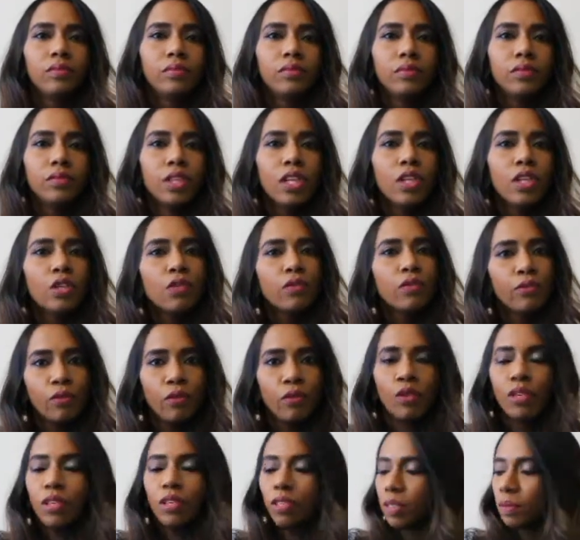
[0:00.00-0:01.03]
3 to
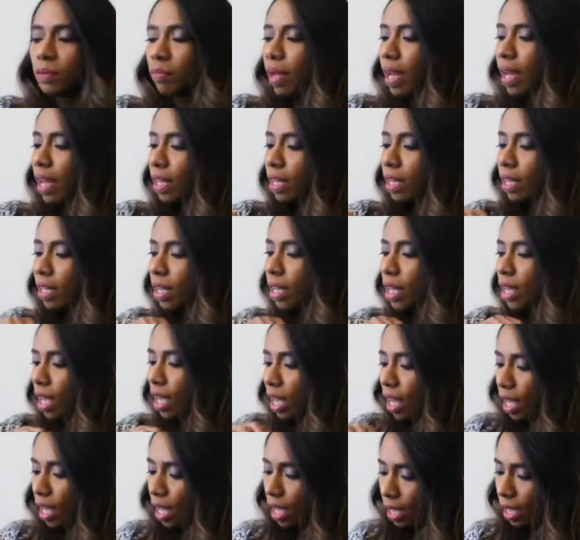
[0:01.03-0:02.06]
4 years back,
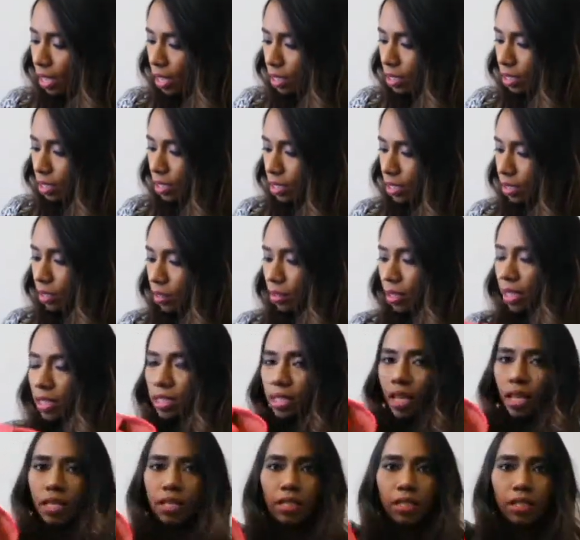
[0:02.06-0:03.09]
and
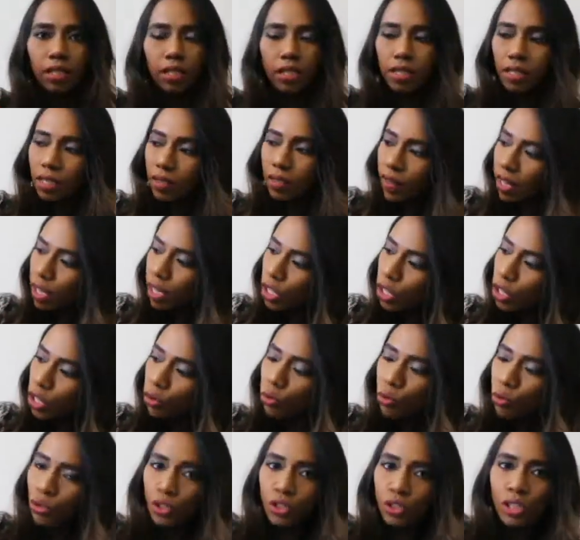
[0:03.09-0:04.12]
it's a very
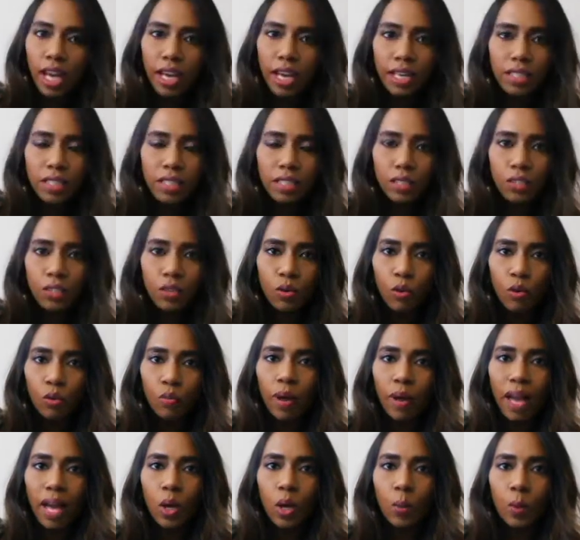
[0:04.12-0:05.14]
huge, nice tote
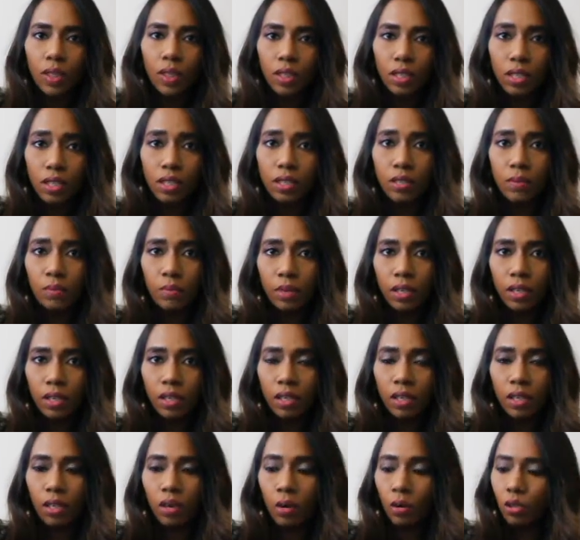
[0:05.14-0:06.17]
bag with a zipper
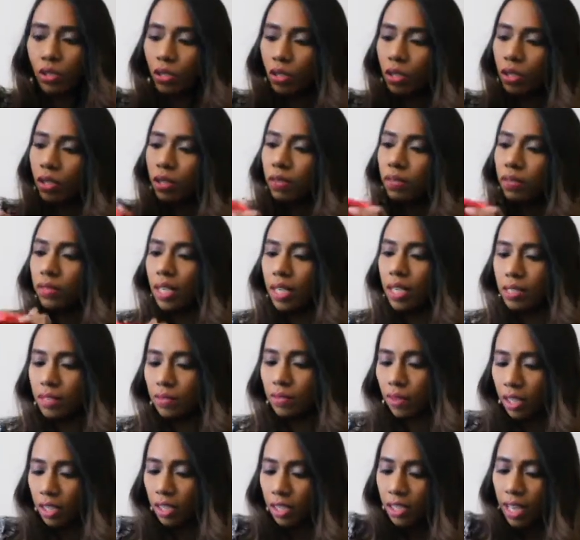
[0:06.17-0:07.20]
closure. That's
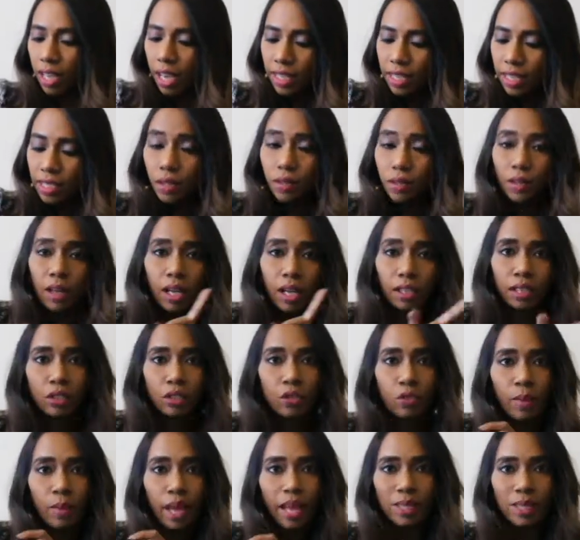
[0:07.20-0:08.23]
very nice. The other
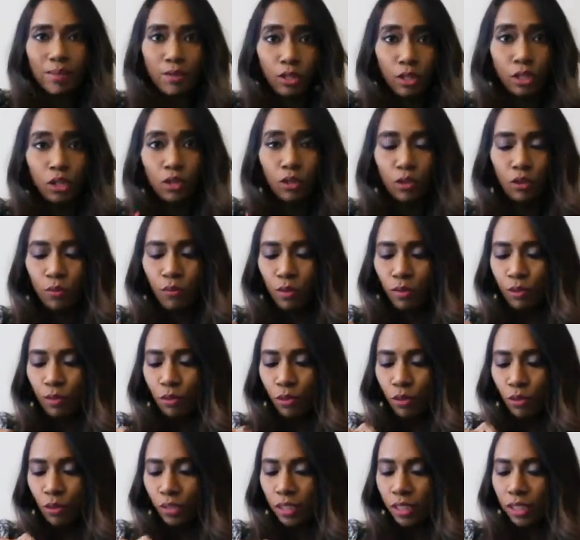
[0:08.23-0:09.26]
two bags which I showed
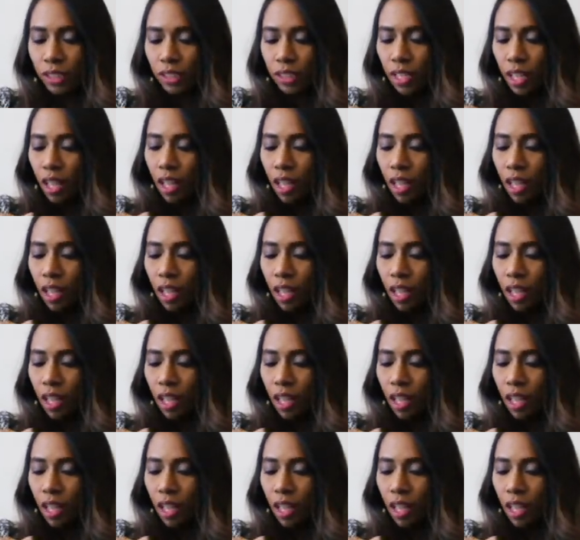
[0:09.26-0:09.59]
before this